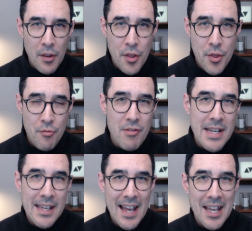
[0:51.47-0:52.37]

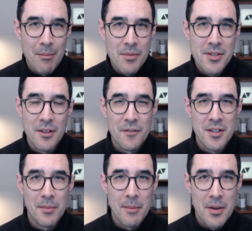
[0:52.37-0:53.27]
three games of
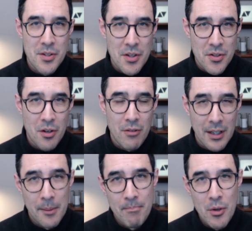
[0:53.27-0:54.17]
some of the most
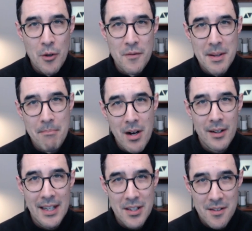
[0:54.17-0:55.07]
historic moves in
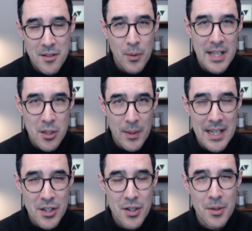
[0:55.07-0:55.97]
markets of
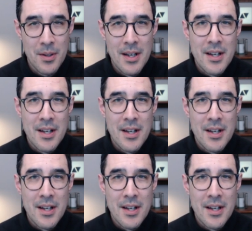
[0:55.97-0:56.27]
2022